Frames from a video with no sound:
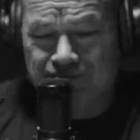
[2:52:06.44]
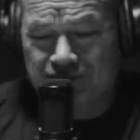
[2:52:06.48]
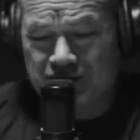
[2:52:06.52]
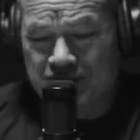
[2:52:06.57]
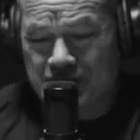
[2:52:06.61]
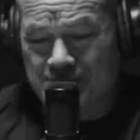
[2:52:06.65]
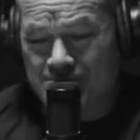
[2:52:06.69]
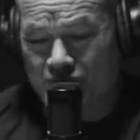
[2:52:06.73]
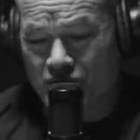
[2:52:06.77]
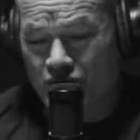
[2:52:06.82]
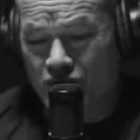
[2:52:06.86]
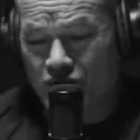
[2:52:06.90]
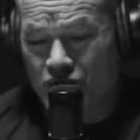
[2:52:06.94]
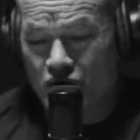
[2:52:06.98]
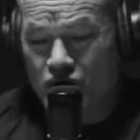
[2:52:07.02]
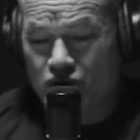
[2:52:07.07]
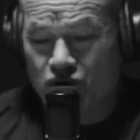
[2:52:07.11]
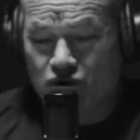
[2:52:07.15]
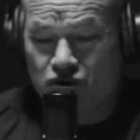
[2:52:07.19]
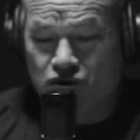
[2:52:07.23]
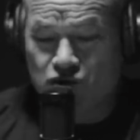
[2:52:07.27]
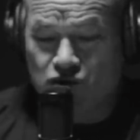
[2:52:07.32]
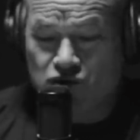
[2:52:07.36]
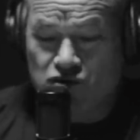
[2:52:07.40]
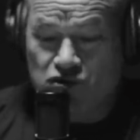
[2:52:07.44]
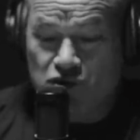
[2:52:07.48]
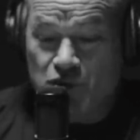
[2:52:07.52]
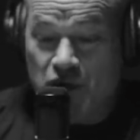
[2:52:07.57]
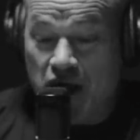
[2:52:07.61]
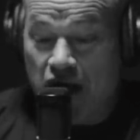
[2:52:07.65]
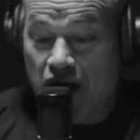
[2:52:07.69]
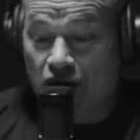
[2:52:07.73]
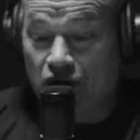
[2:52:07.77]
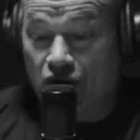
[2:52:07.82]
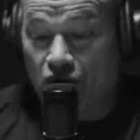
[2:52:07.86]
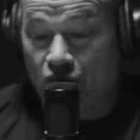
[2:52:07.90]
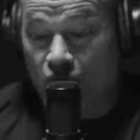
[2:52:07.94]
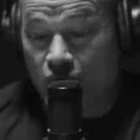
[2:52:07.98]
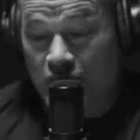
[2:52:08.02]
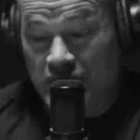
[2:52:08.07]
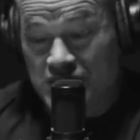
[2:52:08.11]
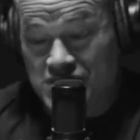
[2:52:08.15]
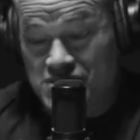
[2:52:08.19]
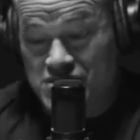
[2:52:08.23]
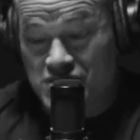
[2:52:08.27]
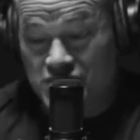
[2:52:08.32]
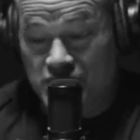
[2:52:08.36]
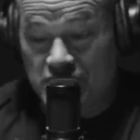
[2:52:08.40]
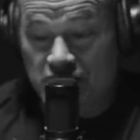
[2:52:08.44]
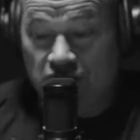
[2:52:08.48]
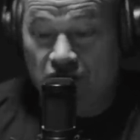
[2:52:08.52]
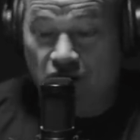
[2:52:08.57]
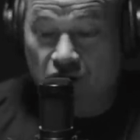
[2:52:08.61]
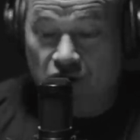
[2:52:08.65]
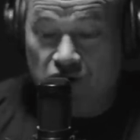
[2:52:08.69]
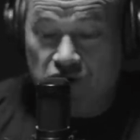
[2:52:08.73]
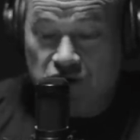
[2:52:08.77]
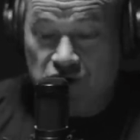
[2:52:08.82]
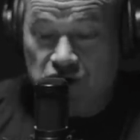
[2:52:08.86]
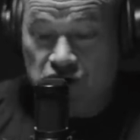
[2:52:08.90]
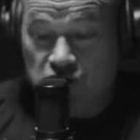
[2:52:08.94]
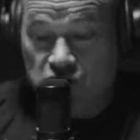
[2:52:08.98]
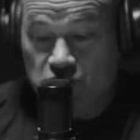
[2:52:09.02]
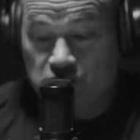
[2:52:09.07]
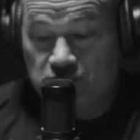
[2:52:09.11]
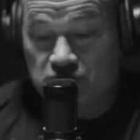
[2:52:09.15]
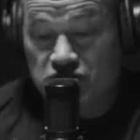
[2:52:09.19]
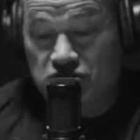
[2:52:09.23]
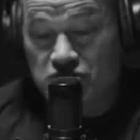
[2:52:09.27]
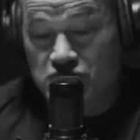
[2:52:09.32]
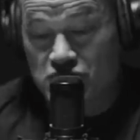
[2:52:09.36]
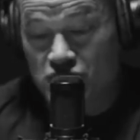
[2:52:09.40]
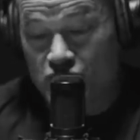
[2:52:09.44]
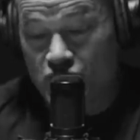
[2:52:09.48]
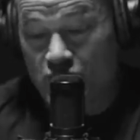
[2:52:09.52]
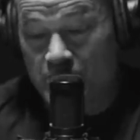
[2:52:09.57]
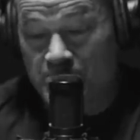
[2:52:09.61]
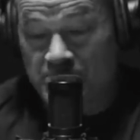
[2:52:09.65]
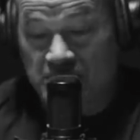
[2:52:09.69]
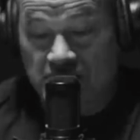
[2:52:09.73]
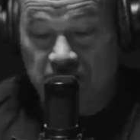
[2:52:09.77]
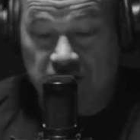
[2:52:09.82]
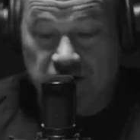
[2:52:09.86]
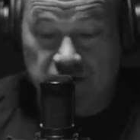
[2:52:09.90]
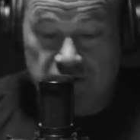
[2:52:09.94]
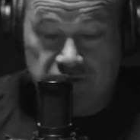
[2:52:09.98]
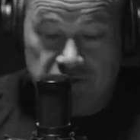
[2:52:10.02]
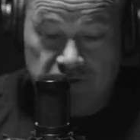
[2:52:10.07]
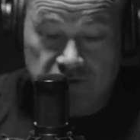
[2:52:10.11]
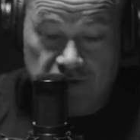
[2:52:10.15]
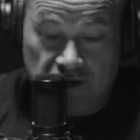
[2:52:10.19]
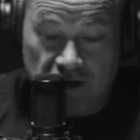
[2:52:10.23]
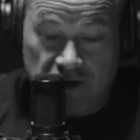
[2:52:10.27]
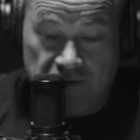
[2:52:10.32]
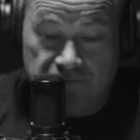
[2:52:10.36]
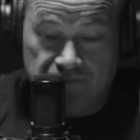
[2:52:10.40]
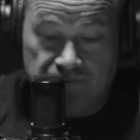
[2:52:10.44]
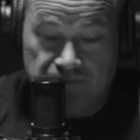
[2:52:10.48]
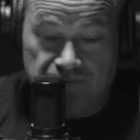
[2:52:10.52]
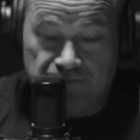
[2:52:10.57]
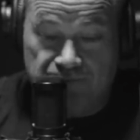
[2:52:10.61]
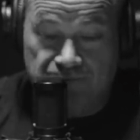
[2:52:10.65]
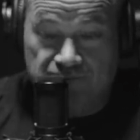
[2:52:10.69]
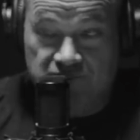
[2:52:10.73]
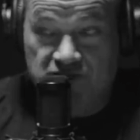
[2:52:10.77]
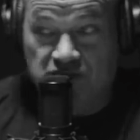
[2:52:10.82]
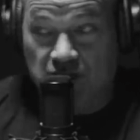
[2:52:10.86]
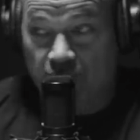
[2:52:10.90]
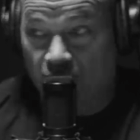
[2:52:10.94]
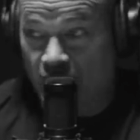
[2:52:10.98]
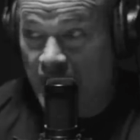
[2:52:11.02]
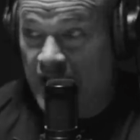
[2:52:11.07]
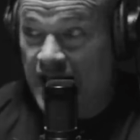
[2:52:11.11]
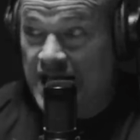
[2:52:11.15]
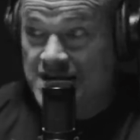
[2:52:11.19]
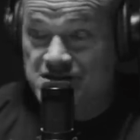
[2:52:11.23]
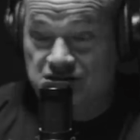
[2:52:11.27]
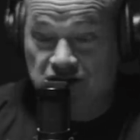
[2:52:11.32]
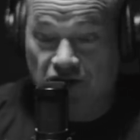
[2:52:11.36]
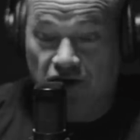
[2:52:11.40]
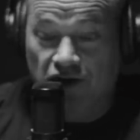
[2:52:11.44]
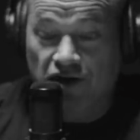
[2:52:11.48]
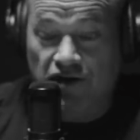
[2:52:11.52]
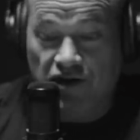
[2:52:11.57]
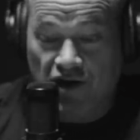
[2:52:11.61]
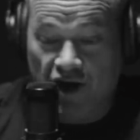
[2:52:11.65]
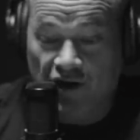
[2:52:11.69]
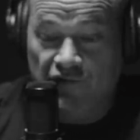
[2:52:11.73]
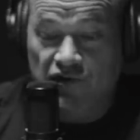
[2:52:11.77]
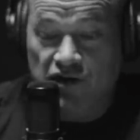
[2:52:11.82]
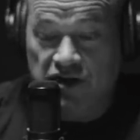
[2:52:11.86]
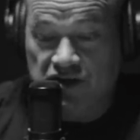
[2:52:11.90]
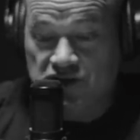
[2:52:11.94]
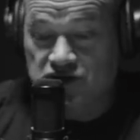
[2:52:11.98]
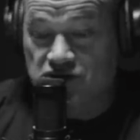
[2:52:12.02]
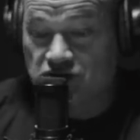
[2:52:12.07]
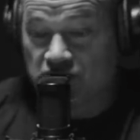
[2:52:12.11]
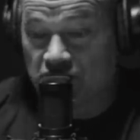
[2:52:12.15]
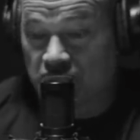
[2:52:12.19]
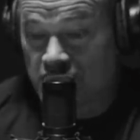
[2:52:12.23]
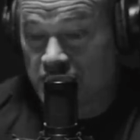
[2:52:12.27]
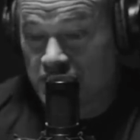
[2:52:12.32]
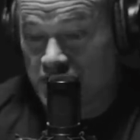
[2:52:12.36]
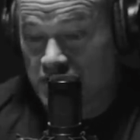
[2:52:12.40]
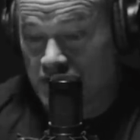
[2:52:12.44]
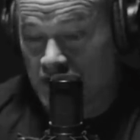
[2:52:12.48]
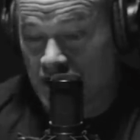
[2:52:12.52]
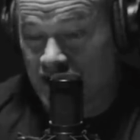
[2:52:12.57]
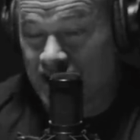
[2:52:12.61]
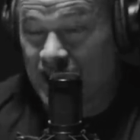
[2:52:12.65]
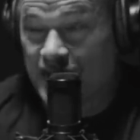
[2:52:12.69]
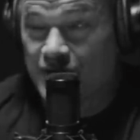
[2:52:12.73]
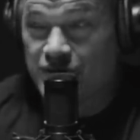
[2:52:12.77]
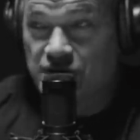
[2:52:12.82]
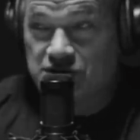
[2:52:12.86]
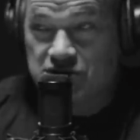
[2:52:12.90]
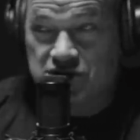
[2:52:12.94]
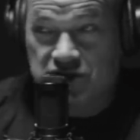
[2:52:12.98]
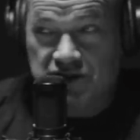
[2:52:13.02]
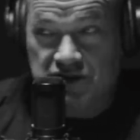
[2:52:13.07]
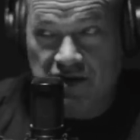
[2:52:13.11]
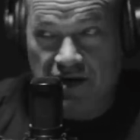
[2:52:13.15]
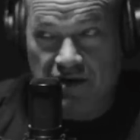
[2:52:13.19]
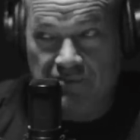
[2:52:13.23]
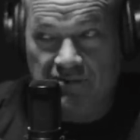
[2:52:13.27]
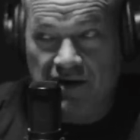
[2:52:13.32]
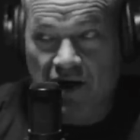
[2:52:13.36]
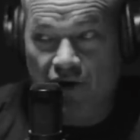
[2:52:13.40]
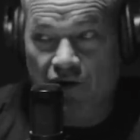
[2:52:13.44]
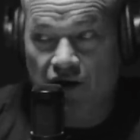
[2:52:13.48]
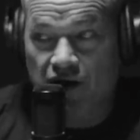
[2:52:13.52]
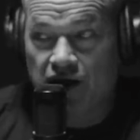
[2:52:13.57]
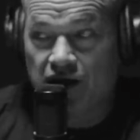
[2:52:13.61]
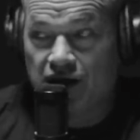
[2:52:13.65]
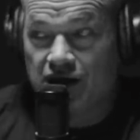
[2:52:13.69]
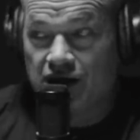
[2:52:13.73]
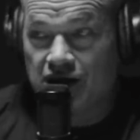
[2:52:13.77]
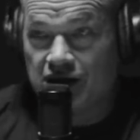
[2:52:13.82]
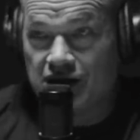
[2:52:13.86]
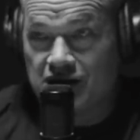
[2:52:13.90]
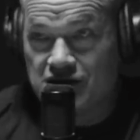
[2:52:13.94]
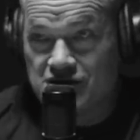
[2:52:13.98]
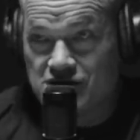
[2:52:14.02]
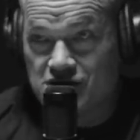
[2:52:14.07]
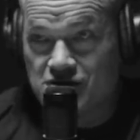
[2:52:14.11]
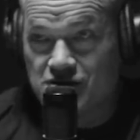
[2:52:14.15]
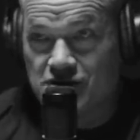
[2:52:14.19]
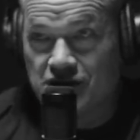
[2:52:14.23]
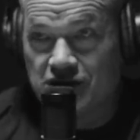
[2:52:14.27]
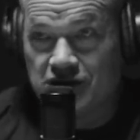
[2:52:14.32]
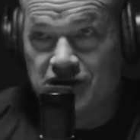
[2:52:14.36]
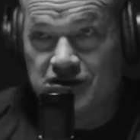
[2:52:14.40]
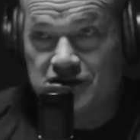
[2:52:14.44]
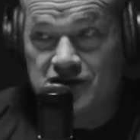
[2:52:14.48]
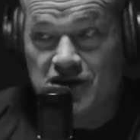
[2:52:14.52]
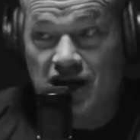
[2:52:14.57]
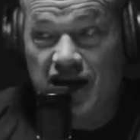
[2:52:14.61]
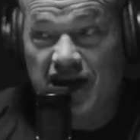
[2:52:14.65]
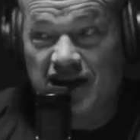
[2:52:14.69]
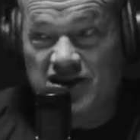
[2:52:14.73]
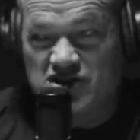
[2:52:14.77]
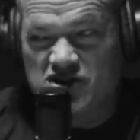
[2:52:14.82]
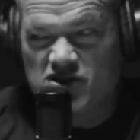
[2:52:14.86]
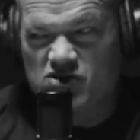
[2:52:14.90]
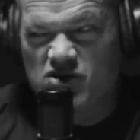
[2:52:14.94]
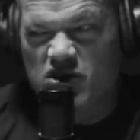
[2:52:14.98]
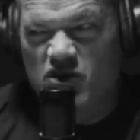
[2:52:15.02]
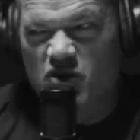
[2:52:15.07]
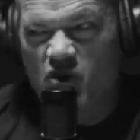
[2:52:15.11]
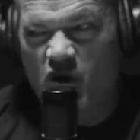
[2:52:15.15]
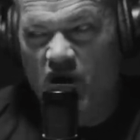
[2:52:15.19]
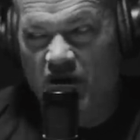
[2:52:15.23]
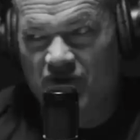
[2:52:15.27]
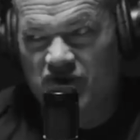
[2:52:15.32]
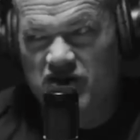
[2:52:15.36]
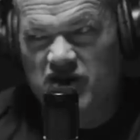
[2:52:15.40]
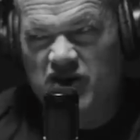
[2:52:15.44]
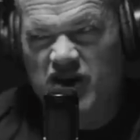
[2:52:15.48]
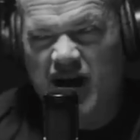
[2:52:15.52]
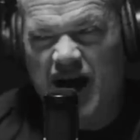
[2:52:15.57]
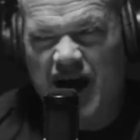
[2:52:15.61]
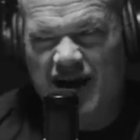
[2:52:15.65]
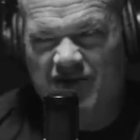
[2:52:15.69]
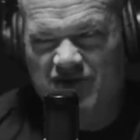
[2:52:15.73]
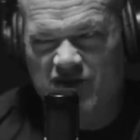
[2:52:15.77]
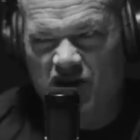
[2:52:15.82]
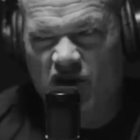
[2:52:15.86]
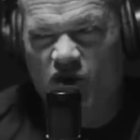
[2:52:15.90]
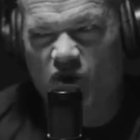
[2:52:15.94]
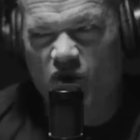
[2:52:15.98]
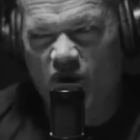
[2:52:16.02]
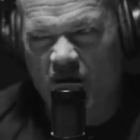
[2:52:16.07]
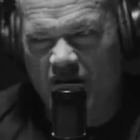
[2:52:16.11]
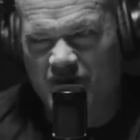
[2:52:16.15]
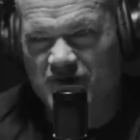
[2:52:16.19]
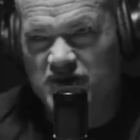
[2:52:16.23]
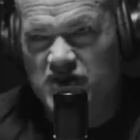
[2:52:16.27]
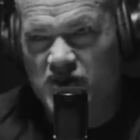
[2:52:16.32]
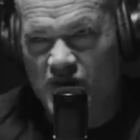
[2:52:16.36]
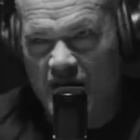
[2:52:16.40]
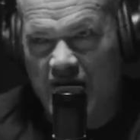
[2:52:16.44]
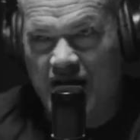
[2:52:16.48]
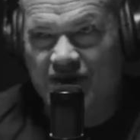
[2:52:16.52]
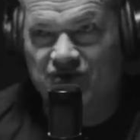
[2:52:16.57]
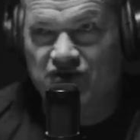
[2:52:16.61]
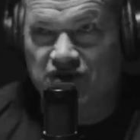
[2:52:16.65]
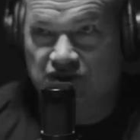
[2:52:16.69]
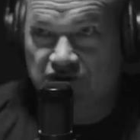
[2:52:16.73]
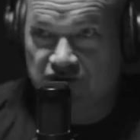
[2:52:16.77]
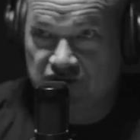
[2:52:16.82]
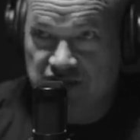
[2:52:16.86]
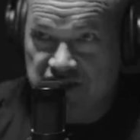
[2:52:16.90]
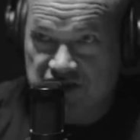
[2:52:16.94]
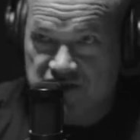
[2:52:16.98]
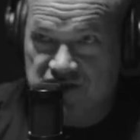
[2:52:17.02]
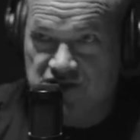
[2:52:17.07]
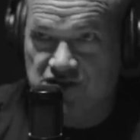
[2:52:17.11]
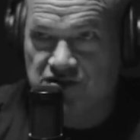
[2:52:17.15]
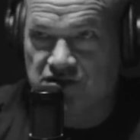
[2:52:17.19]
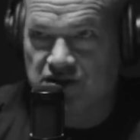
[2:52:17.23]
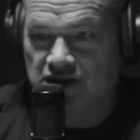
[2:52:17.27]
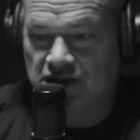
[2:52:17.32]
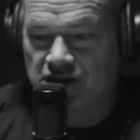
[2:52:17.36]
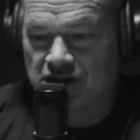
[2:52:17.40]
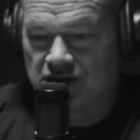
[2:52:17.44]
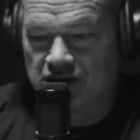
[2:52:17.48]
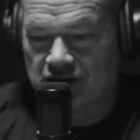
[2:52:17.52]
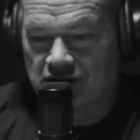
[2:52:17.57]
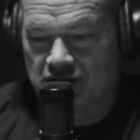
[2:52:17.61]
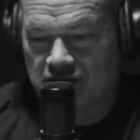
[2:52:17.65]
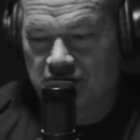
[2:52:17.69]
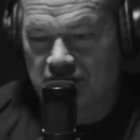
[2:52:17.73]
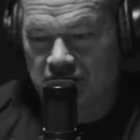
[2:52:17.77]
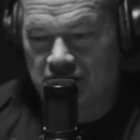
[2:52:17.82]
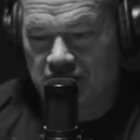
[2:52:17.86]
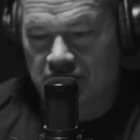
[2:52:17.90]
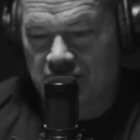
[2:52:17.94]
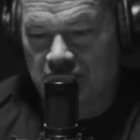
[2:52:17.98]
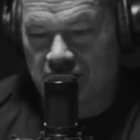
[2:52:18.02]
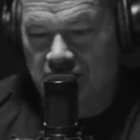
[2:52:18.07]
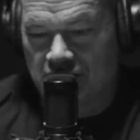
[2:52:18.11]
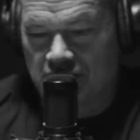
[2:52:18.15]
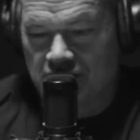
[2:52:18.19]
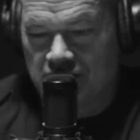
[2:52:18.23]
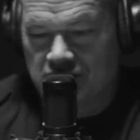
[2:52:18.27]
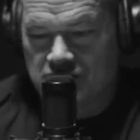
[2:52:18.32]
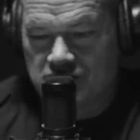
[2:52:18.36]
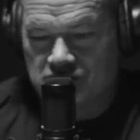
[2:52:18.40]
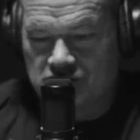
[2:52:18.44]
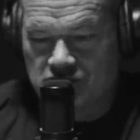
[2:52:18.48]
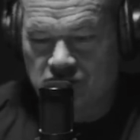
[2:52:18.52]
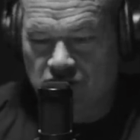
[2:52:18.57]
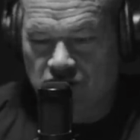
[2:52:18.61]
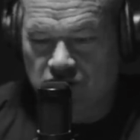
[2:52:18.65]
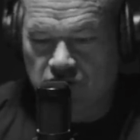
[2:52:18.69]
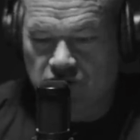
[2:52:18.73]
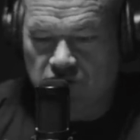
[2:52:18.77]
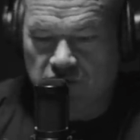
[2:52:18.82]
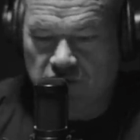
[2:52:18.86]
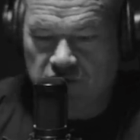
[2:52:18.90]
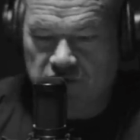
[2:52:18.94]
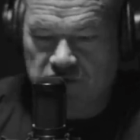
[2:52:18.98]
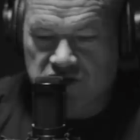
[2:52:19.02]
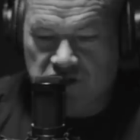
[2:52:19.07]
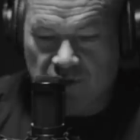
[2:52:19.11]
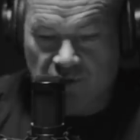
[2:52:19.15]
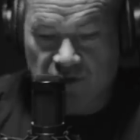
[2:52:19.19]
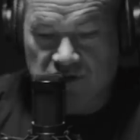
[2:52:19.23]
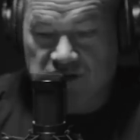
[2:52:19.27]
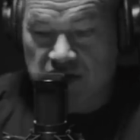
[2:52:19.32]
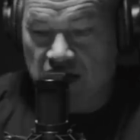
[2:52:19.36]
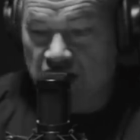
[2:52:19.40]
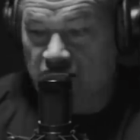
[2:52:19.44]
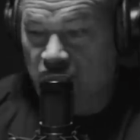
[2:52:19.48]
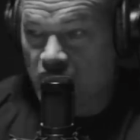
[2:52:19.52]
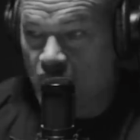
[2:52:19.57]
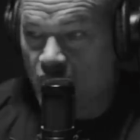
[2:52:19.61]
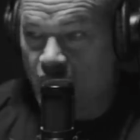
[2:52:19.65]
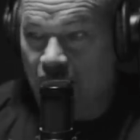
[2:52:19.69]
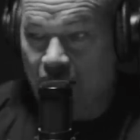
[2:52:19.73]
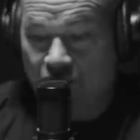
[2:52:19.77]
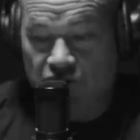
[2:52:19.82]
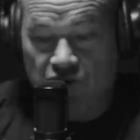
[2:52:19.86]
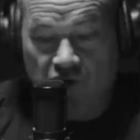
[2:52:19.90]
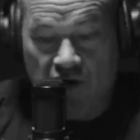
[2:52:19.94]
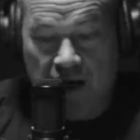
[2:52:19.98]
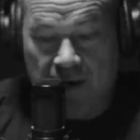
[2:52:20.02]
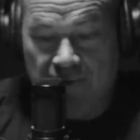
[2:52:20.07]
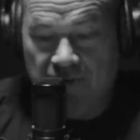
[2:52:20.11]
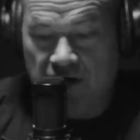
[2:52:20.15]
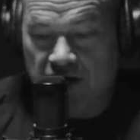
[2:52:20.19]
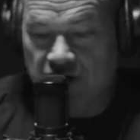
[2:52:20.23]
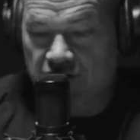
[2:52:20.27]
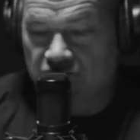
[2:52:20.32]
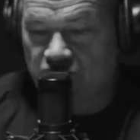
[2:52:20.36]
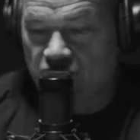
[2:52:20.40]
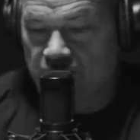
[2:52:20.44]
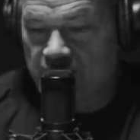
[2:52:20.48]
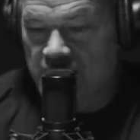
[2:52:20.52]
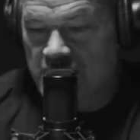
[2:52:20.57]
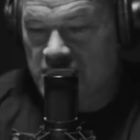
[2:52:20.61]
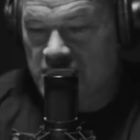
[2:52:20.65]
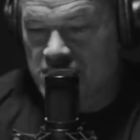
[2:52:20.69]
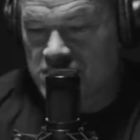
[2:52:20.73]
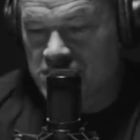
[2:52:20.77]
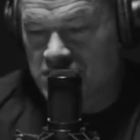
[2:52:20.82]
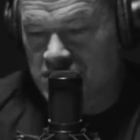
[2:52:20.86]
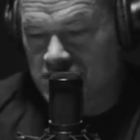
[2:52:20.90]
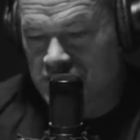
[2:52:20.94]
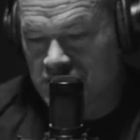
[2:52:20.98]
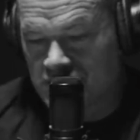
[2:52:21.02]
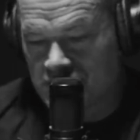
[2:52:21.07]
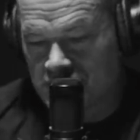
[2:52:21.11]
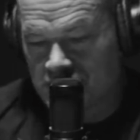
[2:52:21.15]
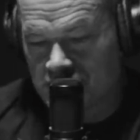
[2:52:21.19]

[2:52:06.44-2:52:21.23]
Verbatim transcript: people who do not know history are doomed to repeat it, and someone has to uncover history. I liked what she said about history, history rough draft, the rough draft of history. Mm. So someone's got to go out and grab that information